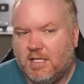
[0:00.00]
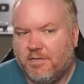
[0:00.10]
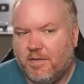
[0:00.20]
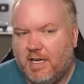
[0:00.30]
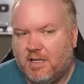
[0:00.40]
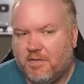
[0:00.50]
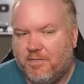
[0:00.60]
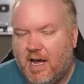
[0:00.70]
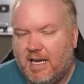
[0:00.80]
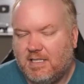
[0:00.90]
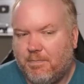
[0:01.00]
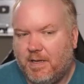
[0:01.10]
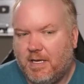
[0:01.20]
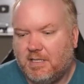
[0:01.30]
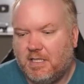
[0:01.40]
it def- it defies it
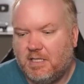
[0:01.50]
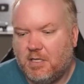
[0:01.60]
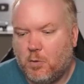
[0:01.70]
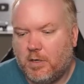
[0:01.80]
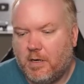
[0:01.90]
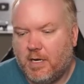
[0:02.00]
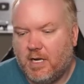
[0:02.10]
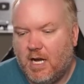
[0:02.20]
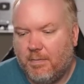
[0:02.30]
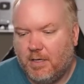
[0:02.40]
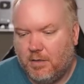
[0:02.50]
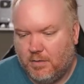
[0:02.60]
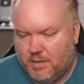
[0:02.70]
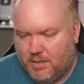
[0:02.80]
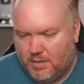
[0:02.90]
because it's an ordinary and common
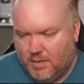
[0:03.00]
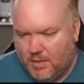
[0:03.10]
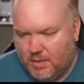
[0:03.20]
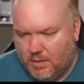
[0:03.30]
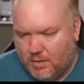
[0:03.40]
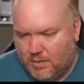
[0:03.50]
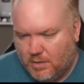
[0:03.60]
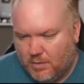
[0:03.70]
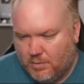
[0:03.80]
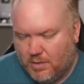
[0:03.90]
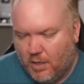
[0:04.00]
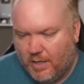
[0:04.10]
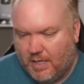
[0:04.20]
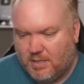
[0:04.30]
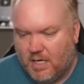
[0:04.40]
use. So
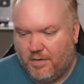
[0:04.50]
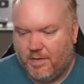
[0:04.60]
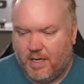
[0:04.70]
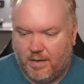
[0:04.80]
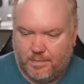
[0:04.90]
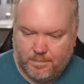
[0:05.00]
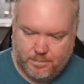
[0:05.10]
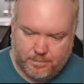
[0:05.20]
all that stuff, yeah.